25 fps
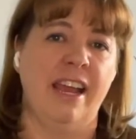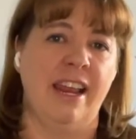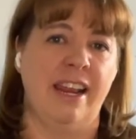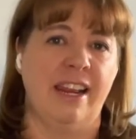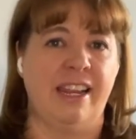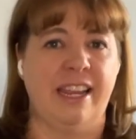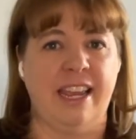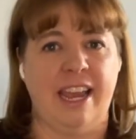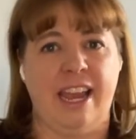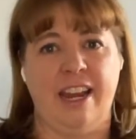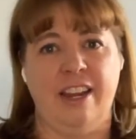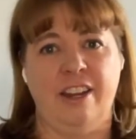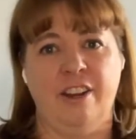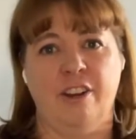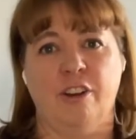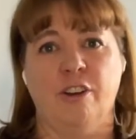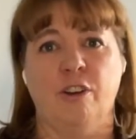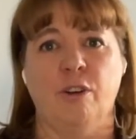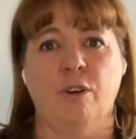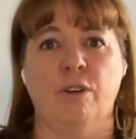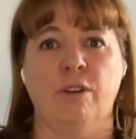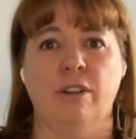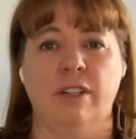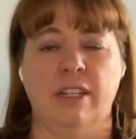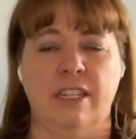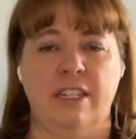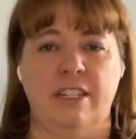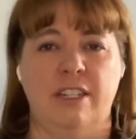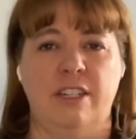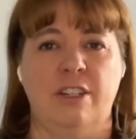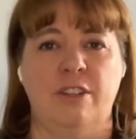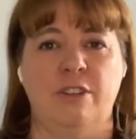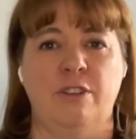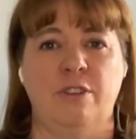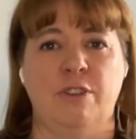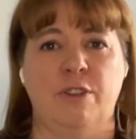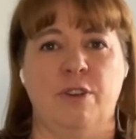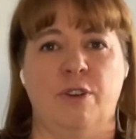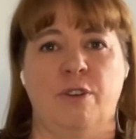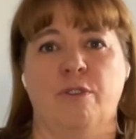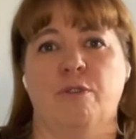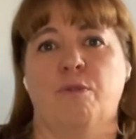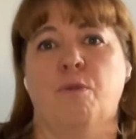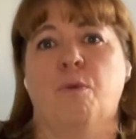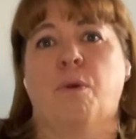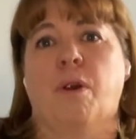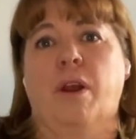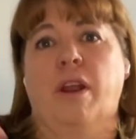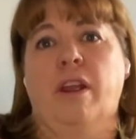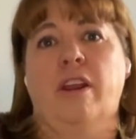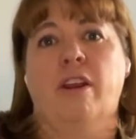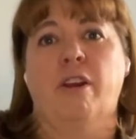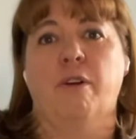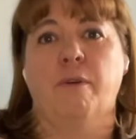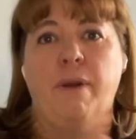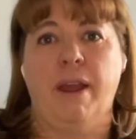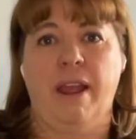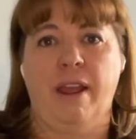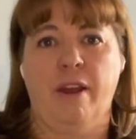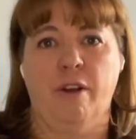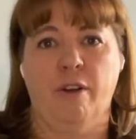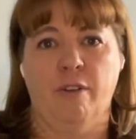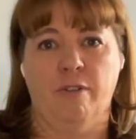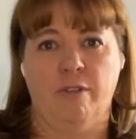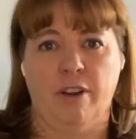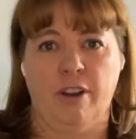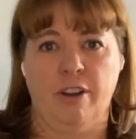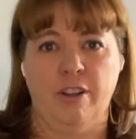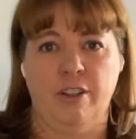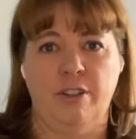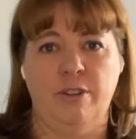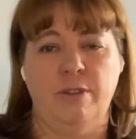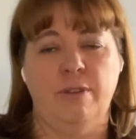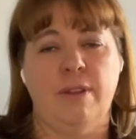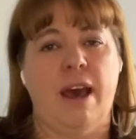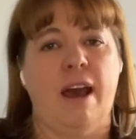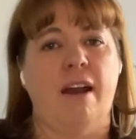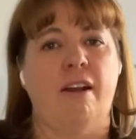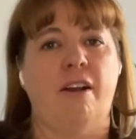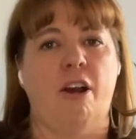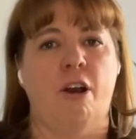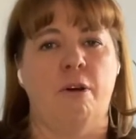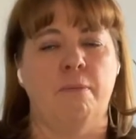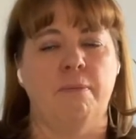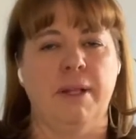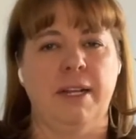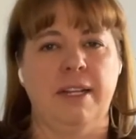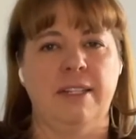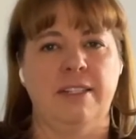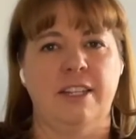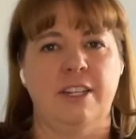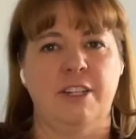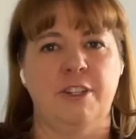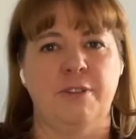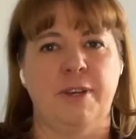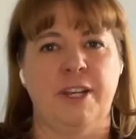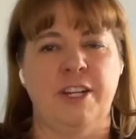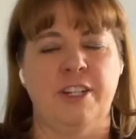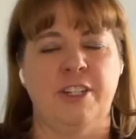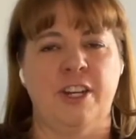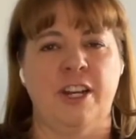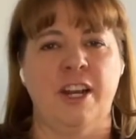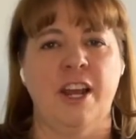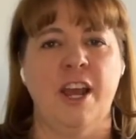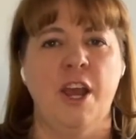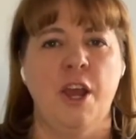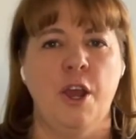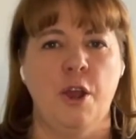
And again, your goal is to sort of work your way over to that complex situation